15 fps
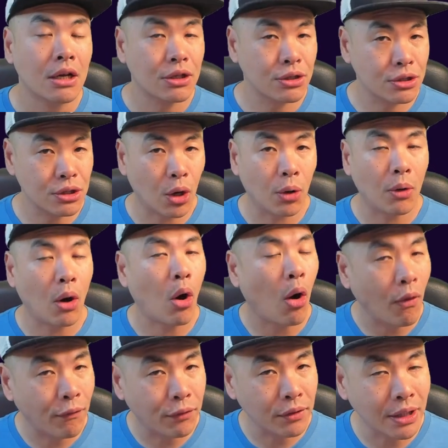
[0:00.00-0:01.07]
So
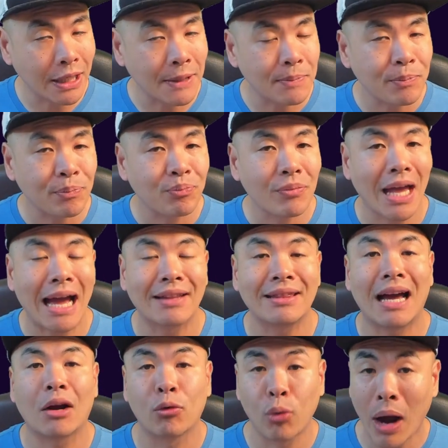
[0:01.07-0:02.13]
hopefully, at
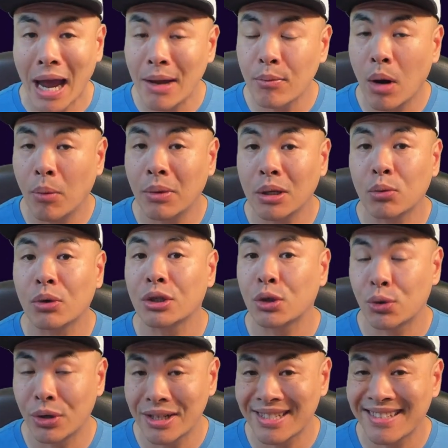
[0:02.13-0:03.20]
that right moment when
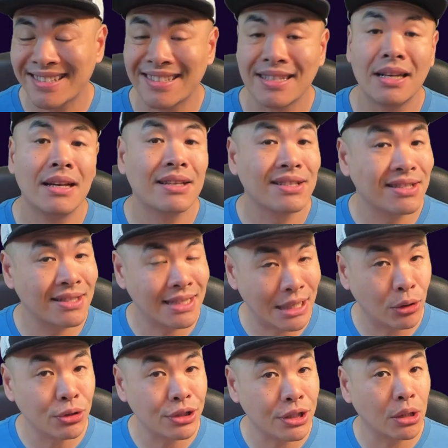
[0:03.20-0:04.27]
Krisk's
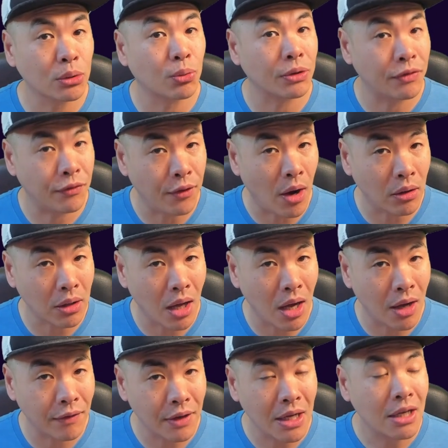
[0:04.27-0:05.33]
skill shield would fall
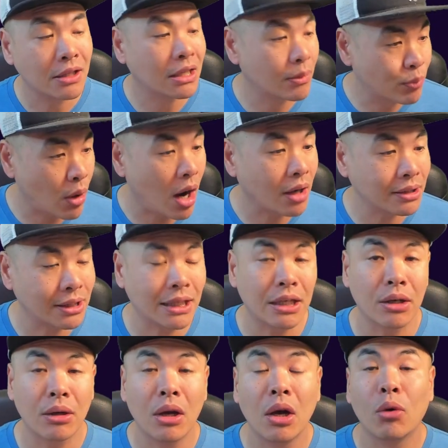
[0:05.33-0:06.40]
off, then Brogni
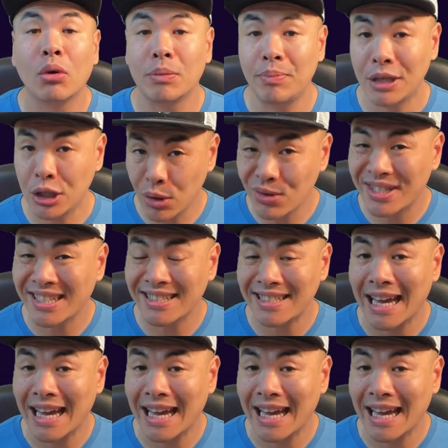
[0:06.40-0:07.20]
here would be using his